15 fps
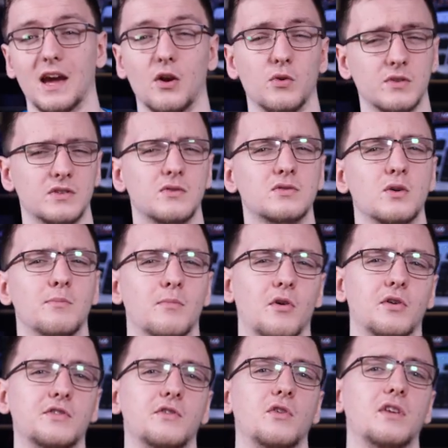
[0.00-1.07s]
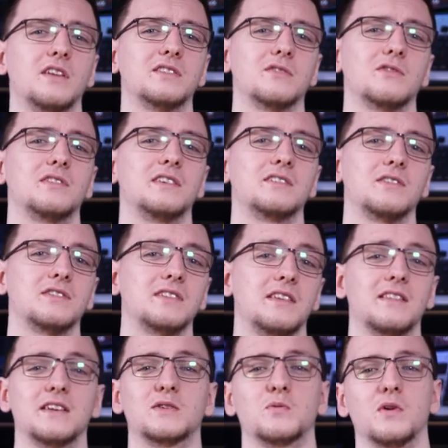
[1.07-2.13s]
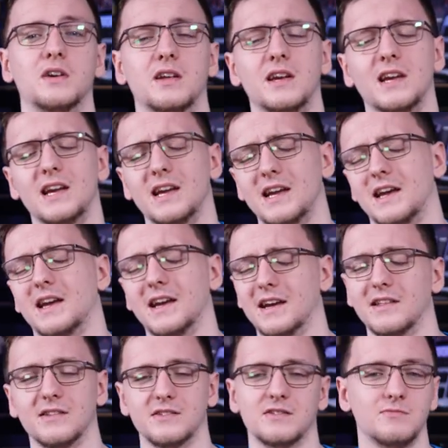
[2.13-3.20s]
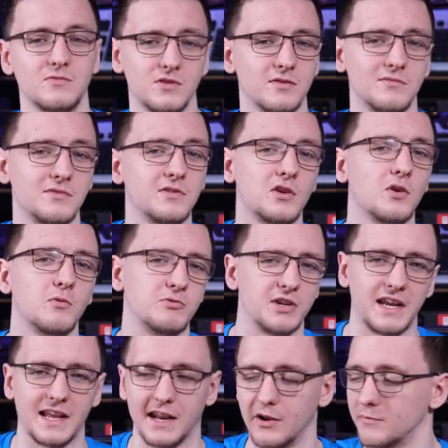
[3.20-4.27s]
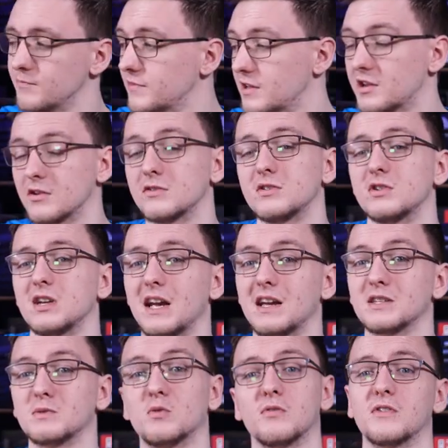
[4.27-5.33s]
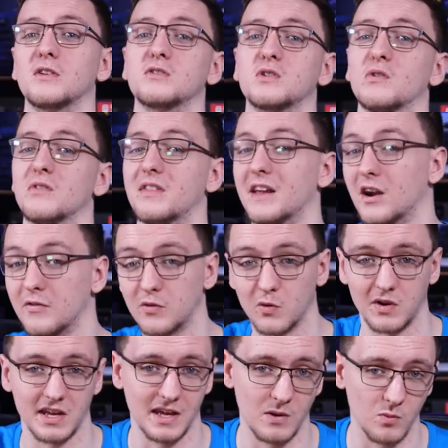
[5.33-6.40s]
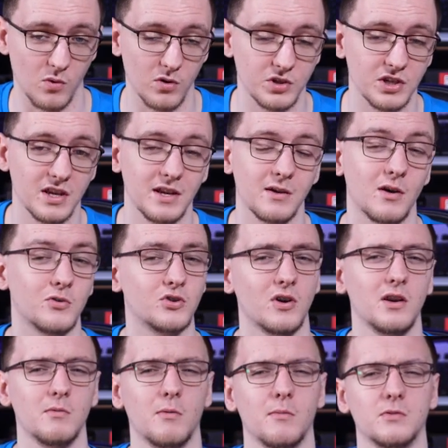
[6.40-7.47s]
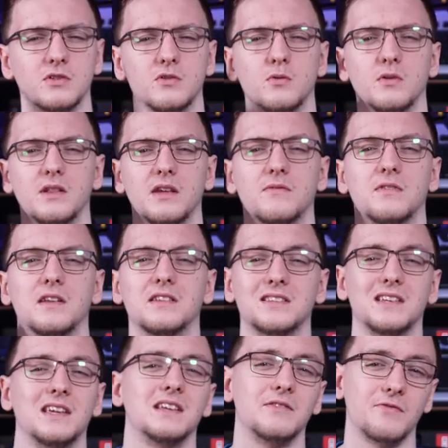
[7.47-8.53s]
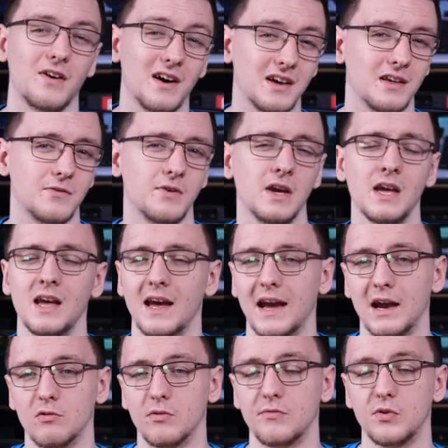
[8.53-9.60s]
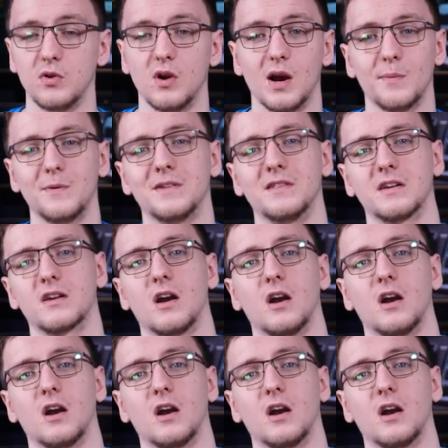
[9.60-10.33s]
out. There's also merch, hoodies, or t-shirts like this one. Go check it out. You can also check out some more videos over there if you want to keep watching. I'll try and remember to leave the T5 review up in the